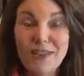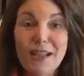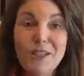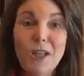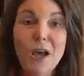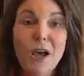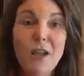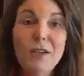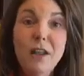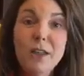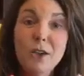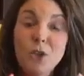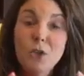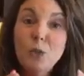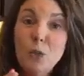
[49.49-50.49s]
And that's
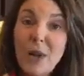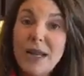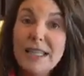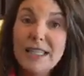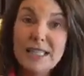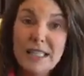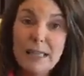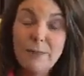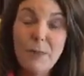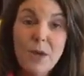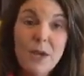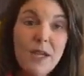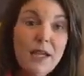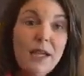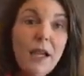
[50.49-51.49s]
another great tip.